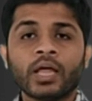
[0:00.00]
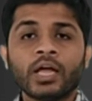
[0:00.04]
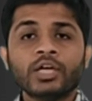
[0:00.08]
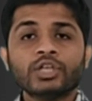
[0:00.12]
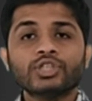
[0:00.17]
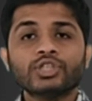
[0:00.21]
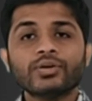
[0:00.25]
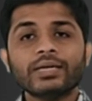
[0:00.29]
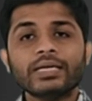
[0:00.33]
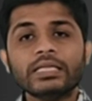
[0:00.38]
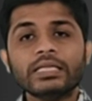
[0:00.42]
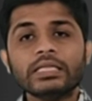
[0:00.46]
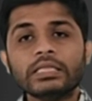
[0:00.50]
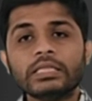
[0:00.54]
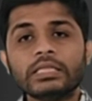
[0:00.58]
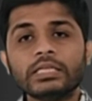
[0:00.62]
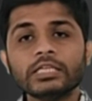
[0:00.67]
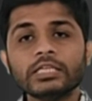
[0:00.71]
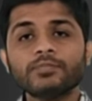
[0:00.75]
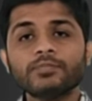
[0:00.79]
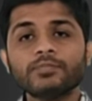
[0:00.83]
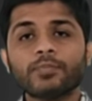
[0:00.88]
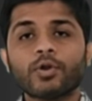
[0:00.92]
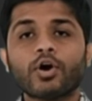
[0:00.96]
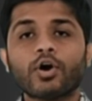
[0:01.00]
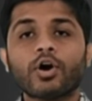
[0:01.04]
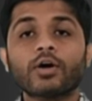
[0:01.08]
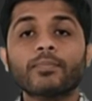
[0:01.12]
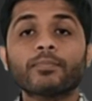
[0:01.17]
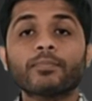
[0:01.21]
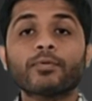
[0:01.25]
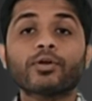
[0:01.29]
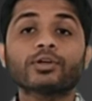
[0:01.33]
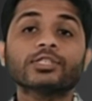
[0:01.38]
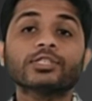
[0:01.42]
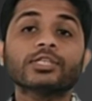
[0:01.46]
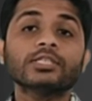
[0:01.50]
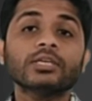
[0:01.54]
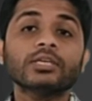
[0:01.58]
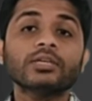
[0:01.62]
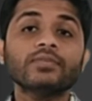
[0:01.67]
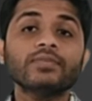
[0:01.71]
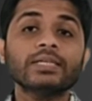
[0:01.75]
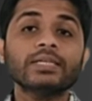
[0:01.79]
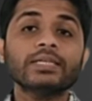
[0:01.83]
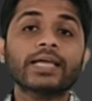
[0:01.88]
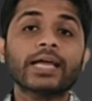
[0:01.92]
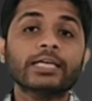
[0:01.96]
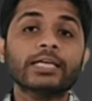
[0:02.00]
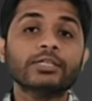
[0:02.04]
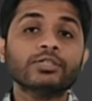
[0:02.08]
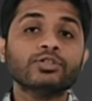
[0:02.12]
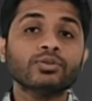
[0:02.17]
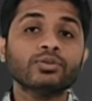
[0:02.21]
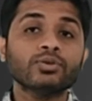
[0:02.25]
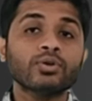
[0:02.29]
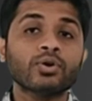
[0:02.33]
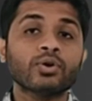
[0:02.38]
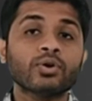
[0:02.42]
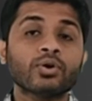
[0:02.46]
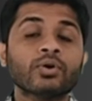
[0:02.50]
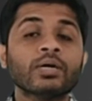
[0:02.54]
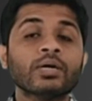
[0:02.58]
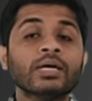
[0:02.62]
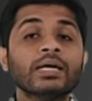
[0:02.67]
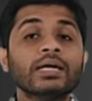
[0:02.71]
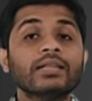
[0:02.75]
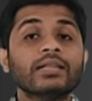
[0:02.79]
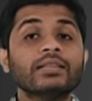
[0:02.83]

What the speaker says: So in this block, processor will get to know